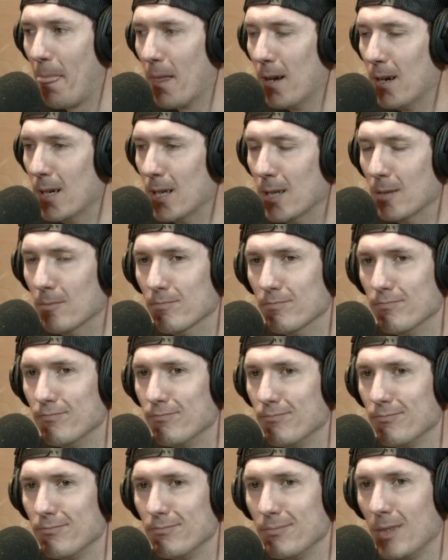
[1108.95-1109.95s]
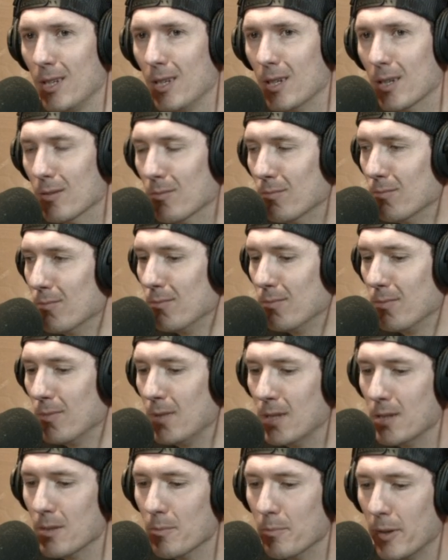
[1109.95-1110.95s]
you know,
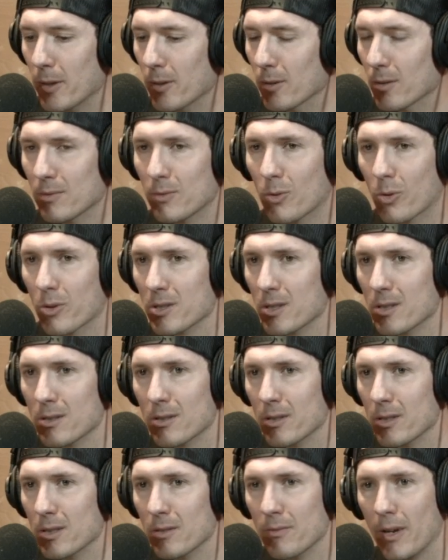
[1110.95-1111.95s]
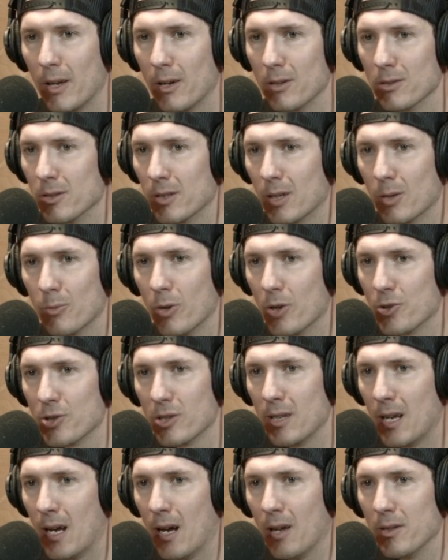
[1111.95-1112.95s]
these imperial forces or these invaders. Look at Russia
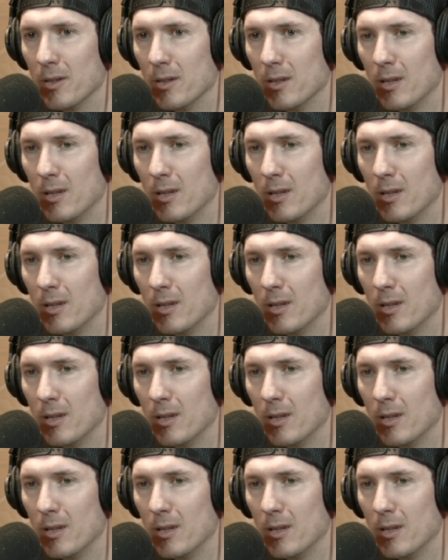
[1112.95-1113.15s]
now.